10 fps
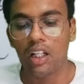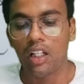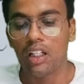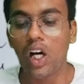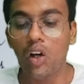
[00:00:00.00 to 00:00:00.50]

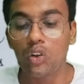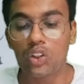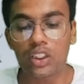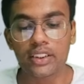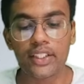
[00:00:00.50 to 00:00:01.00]
Now,
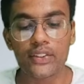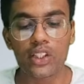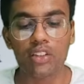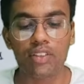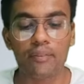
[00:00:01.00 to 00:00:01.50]
constitution
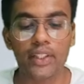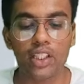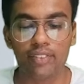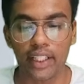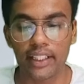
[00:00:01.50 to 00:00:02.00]
of committee
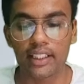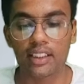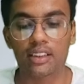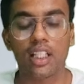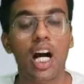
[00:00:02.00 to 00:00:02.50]
of
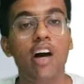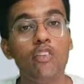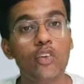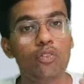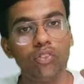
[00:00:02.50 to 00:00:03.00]
creditors.
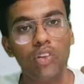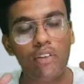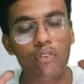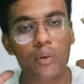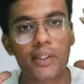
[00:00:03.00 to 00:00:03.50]
What
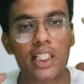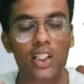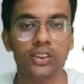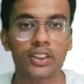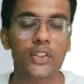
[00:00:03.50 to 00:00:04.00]
would be the
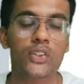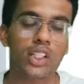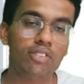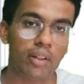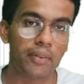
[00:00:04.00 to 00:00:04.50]
constitution
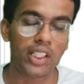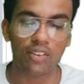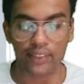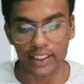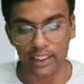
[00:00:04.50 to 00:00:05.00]
of committee of
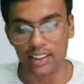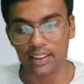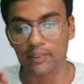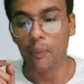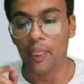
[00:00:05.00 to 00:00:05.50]
creditors?